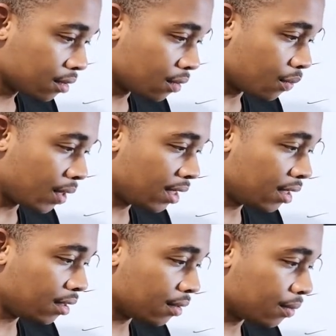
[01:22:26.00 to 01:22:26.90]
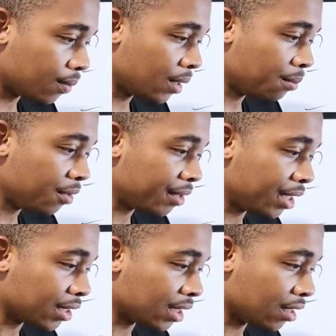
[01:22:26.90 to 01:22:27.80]
What move are
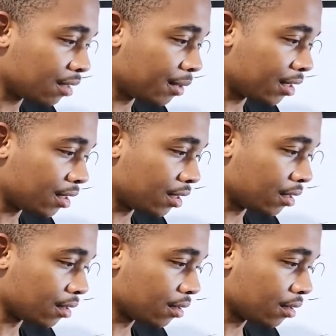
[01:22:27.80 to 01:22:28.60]
y'all talking about here?